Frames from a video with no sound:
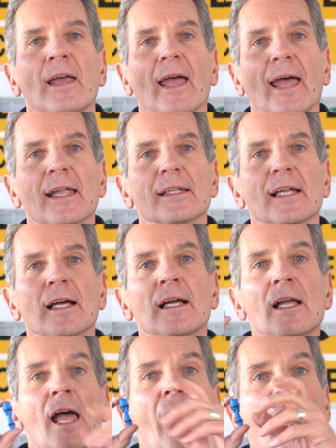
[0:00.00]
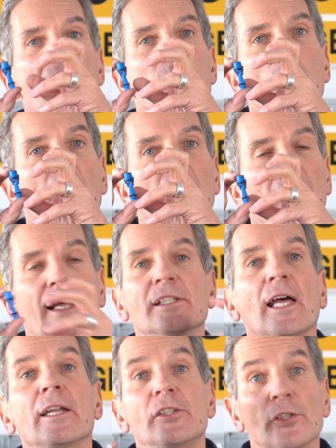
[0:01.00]
And uh, as water, and,
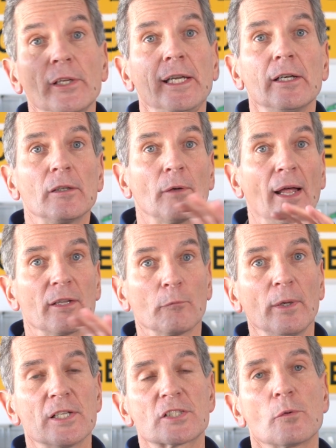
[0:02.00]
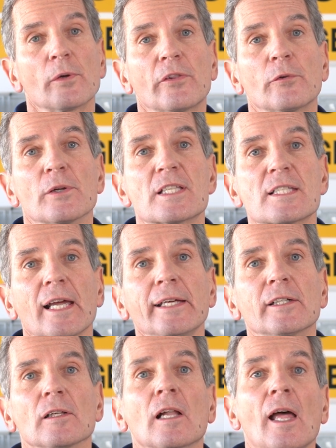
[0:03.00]
and you'll hear uh, when it's going through its
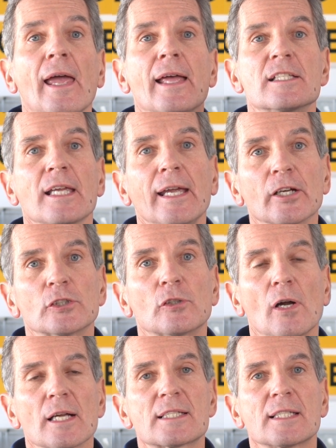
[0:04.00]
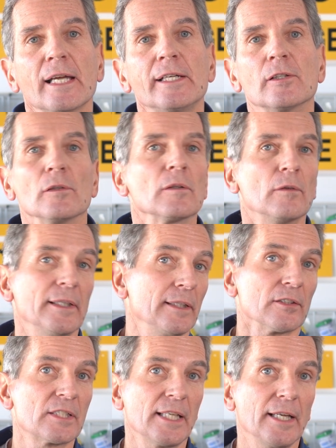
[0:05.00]
cycle, its air draw cycle,
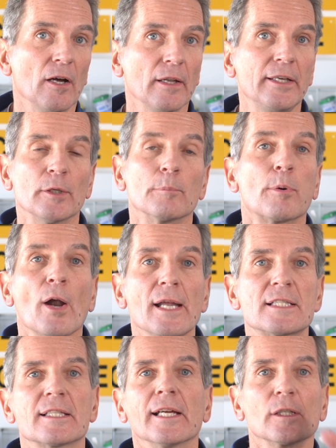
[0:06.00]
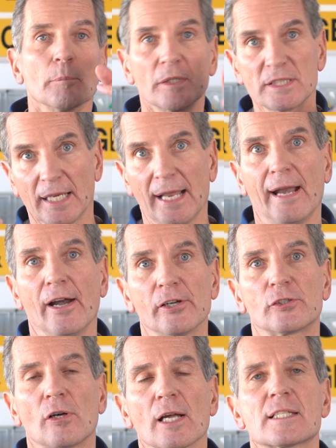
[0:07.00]
it'll say on here brine cycle, but it's an
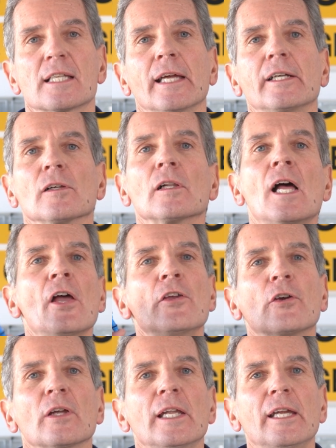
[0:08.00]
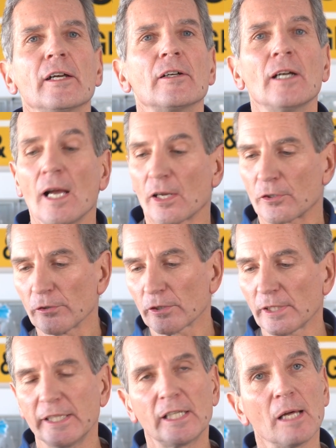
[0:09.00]
air draw cycle. You can hear
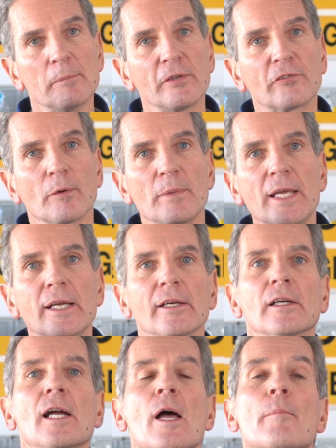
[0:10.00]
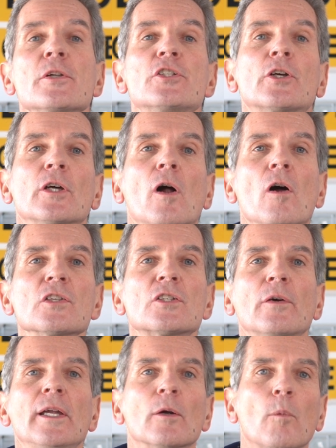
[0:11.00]
gurgling coming from here, but you can
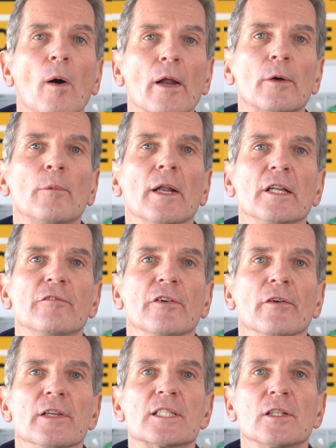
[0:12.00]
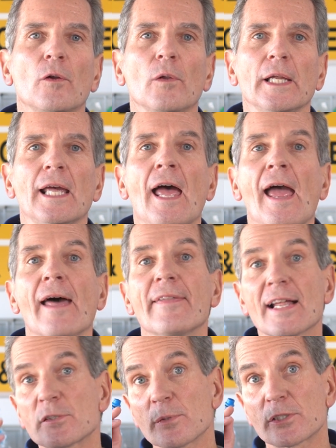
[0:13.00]
also hear water running very slowly. And
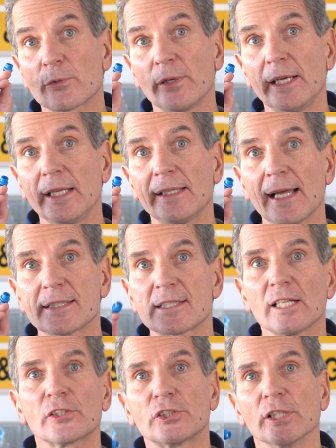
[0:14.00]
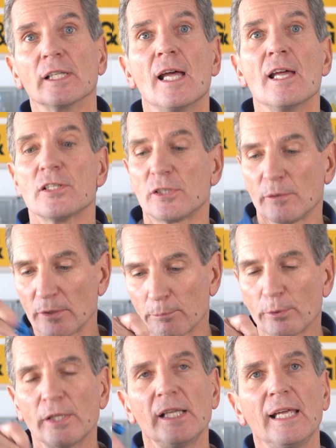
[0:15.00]
that's what's creating that suction to, to
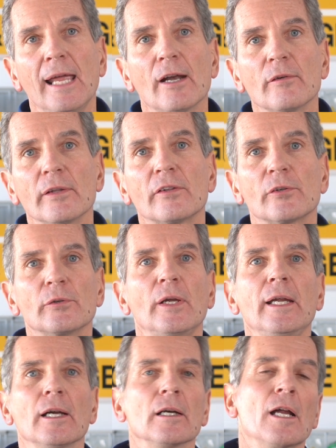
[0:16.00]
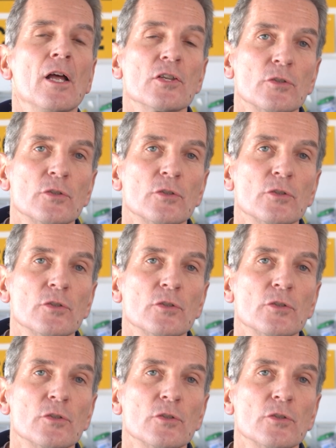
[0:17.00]
bring the air in through here.